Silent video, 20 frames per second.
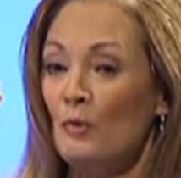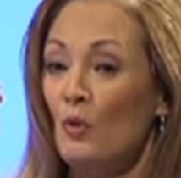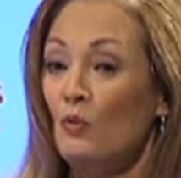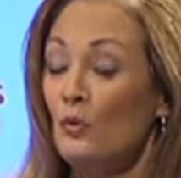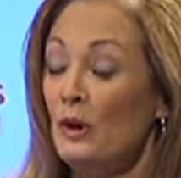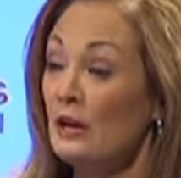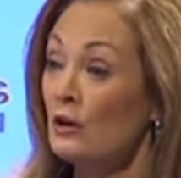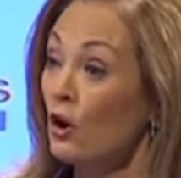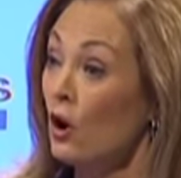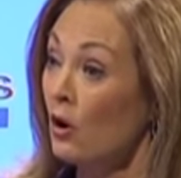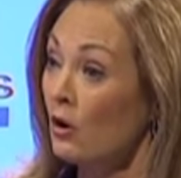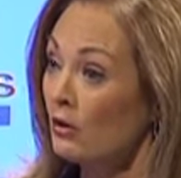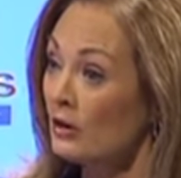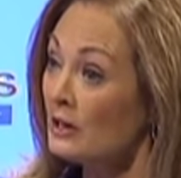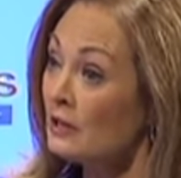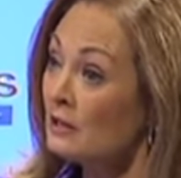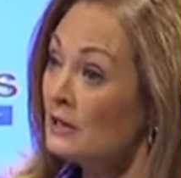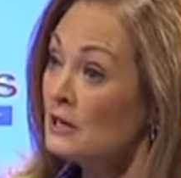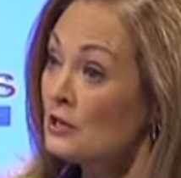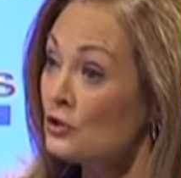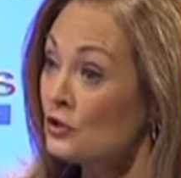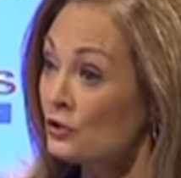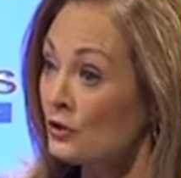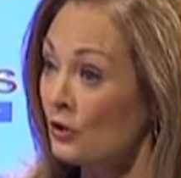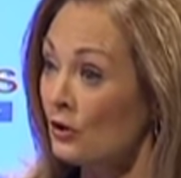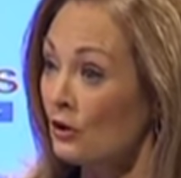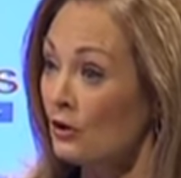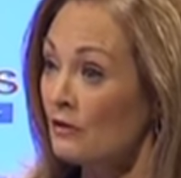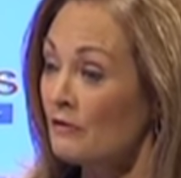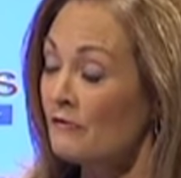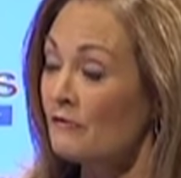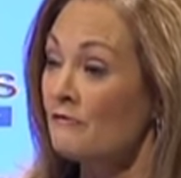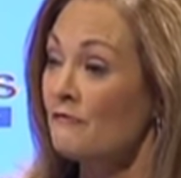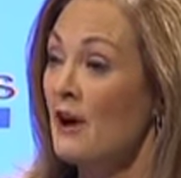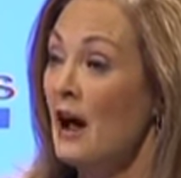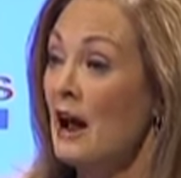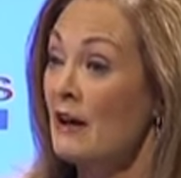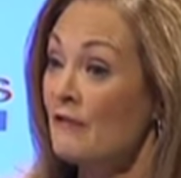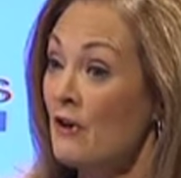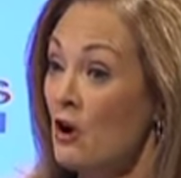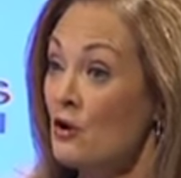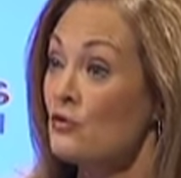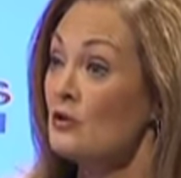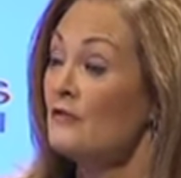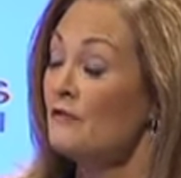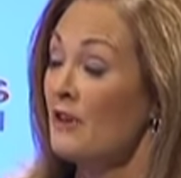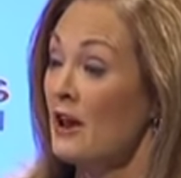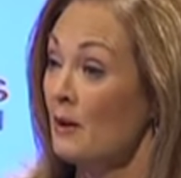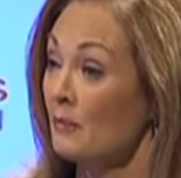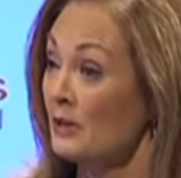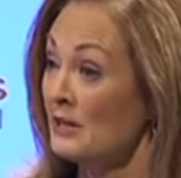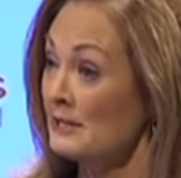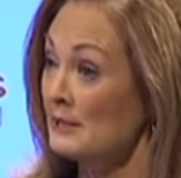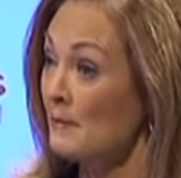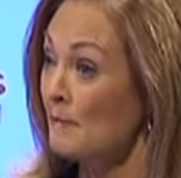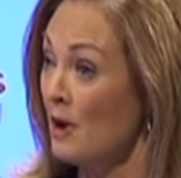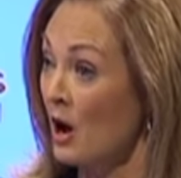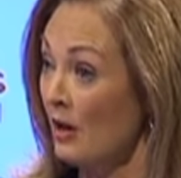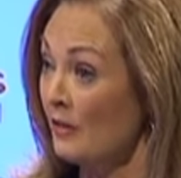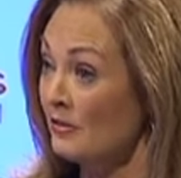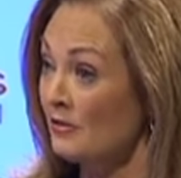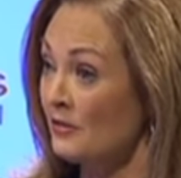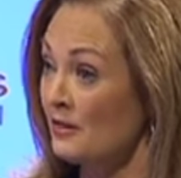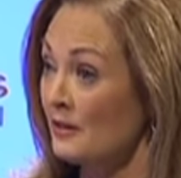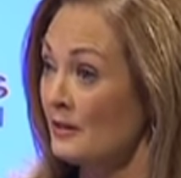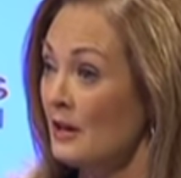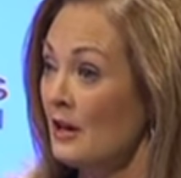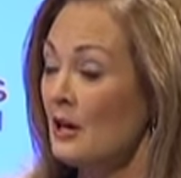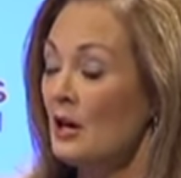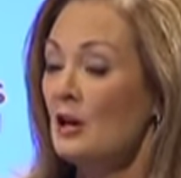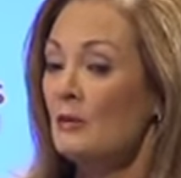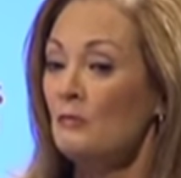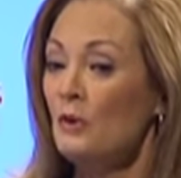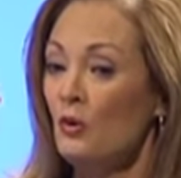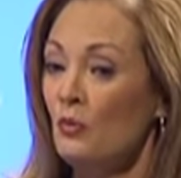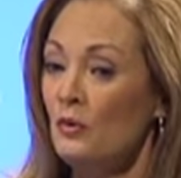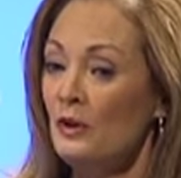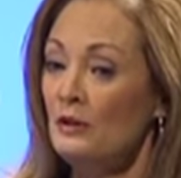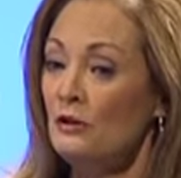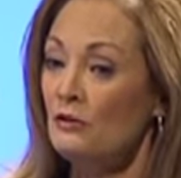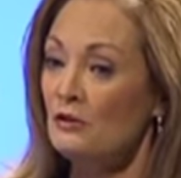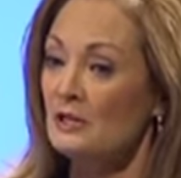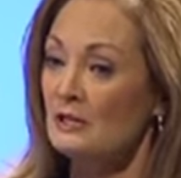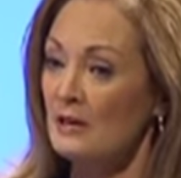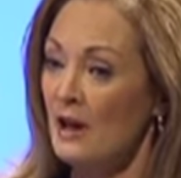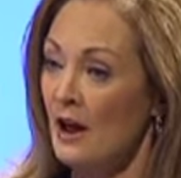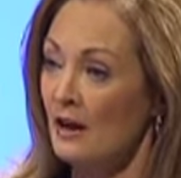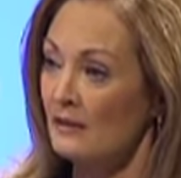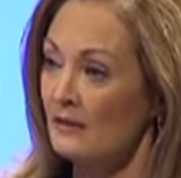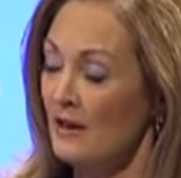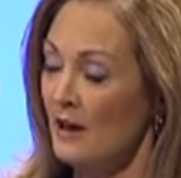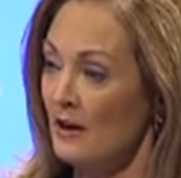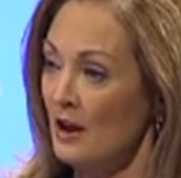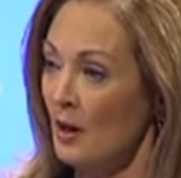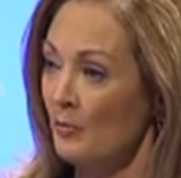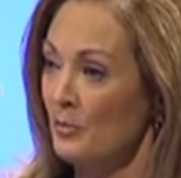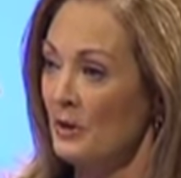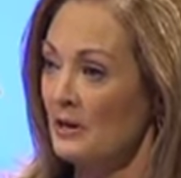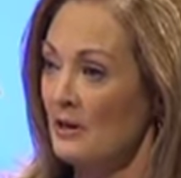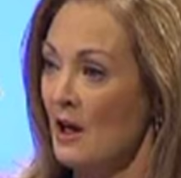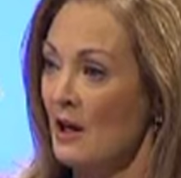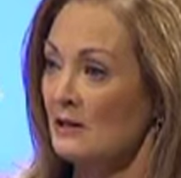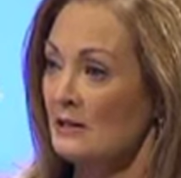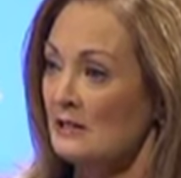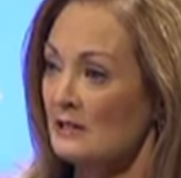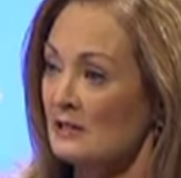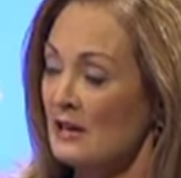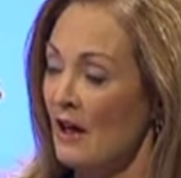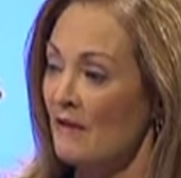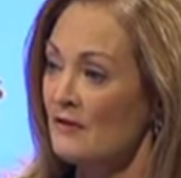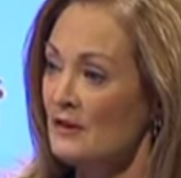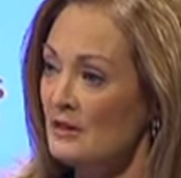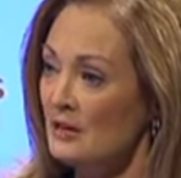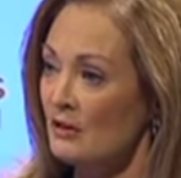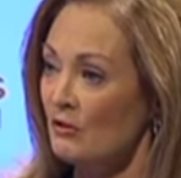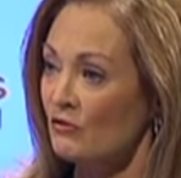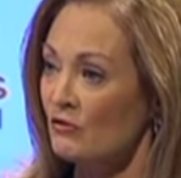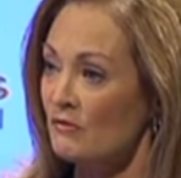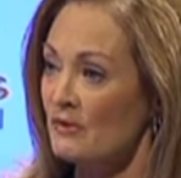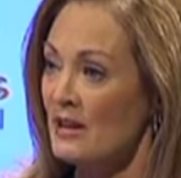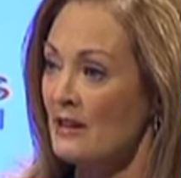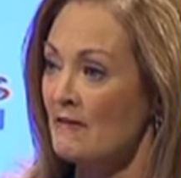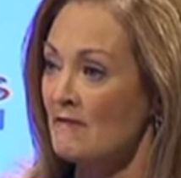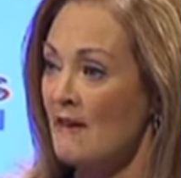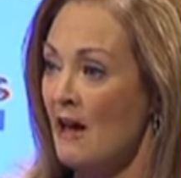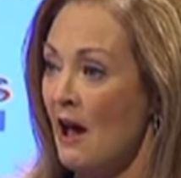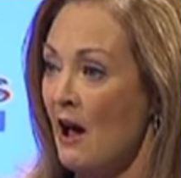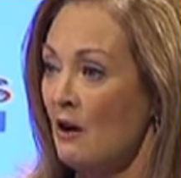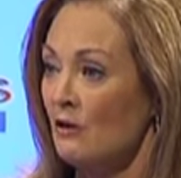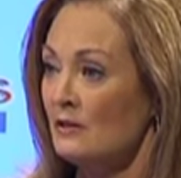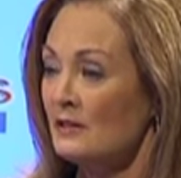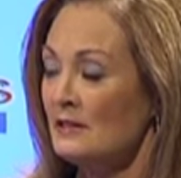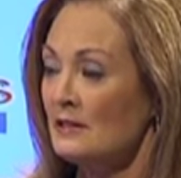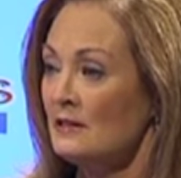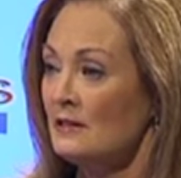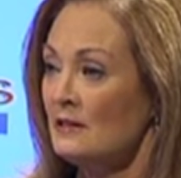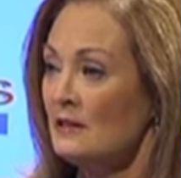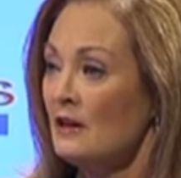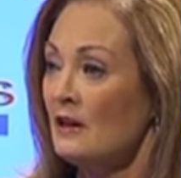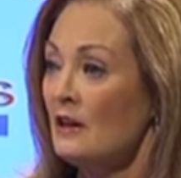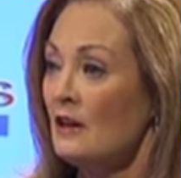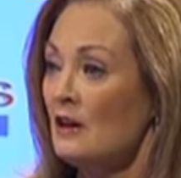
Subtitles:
We currently serve 500 families a month, but when you stack that up against 73,000